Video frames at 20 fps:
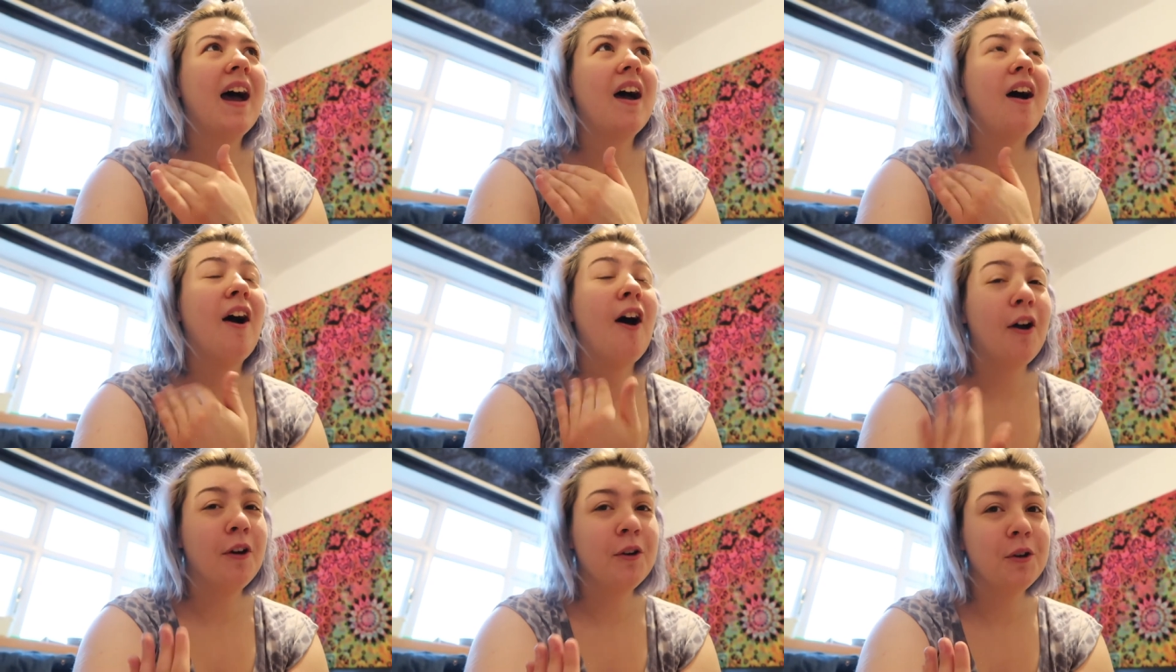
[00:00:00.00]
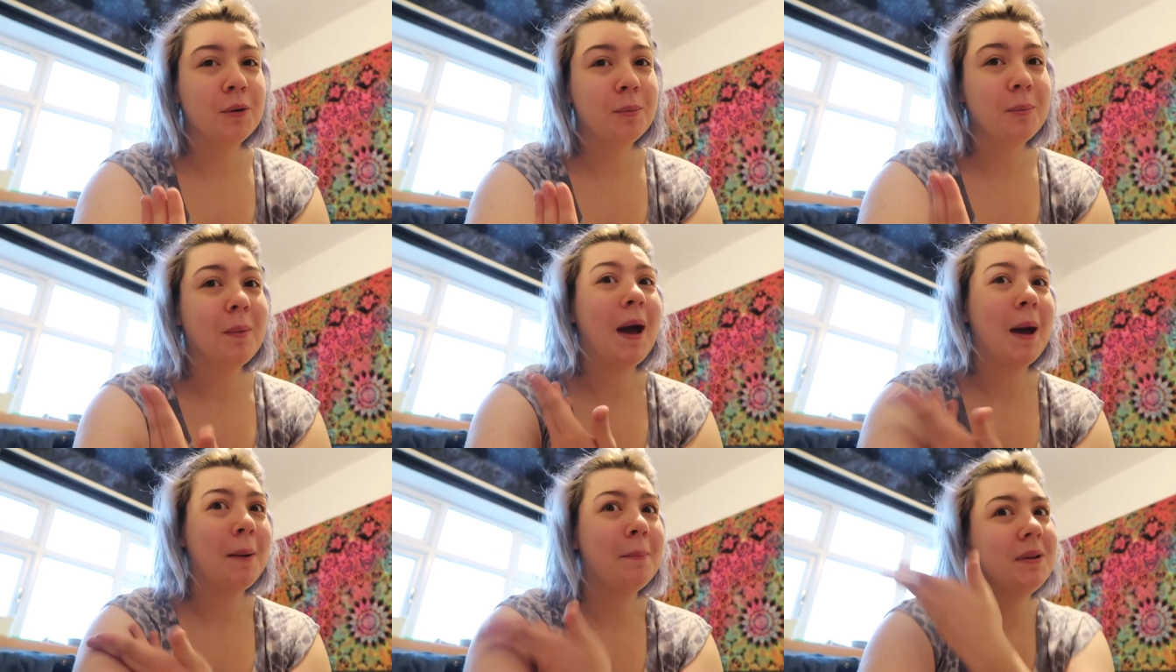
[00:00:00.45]

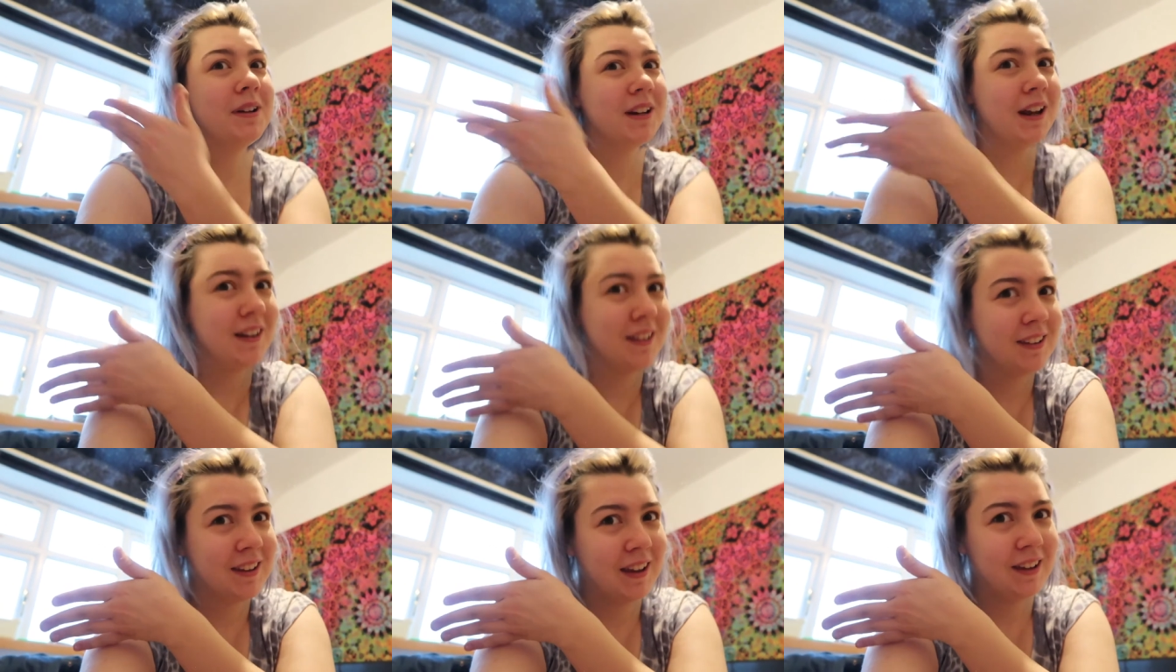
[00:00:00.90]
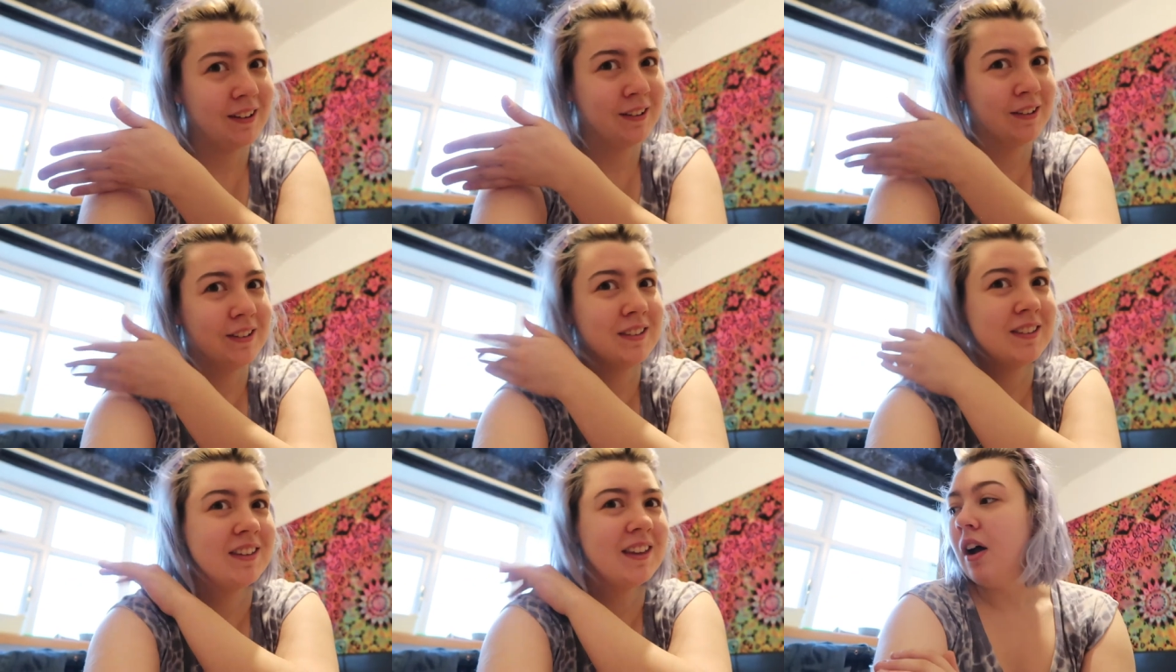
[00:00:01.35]
home at my dad's
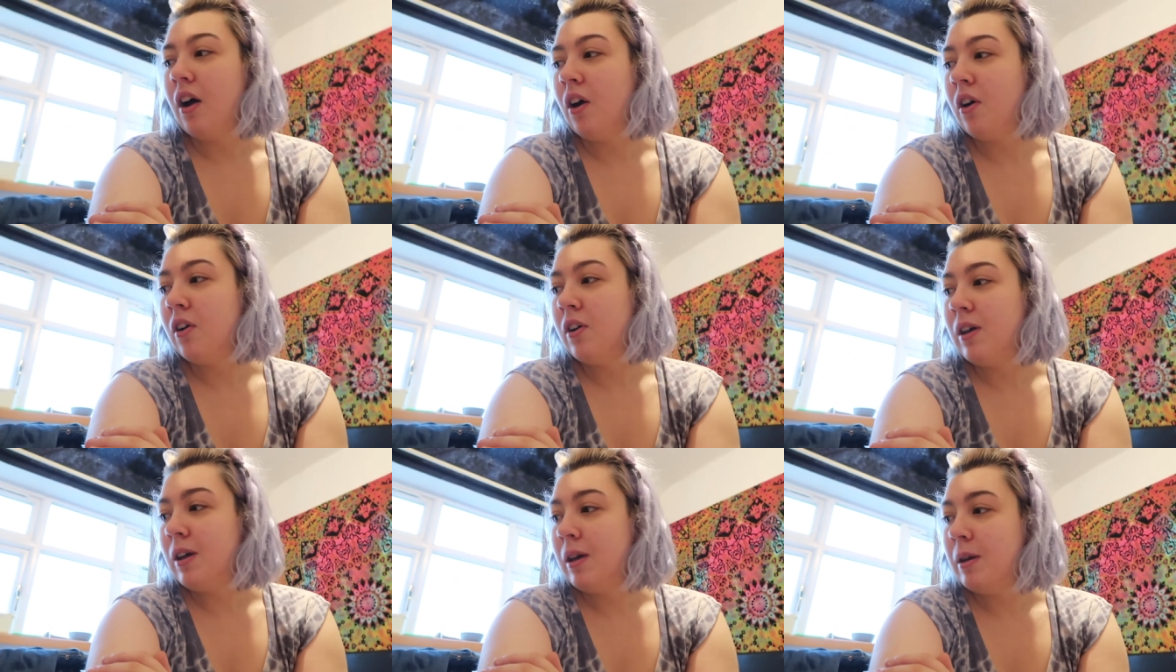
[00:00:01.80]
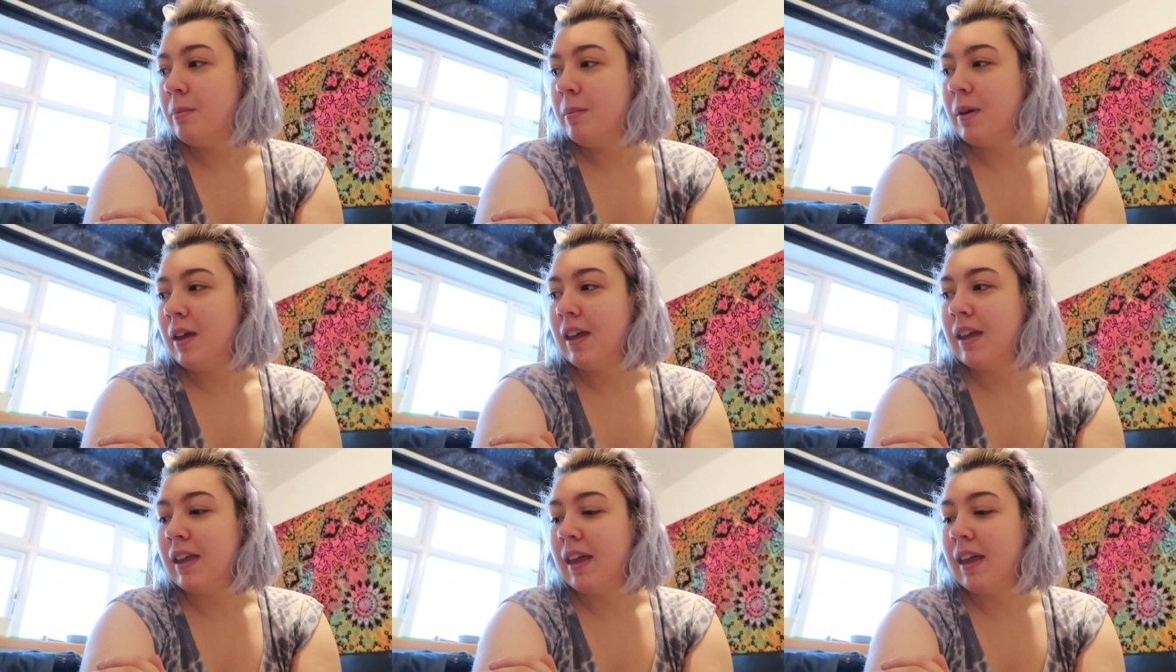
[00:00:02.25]
house I am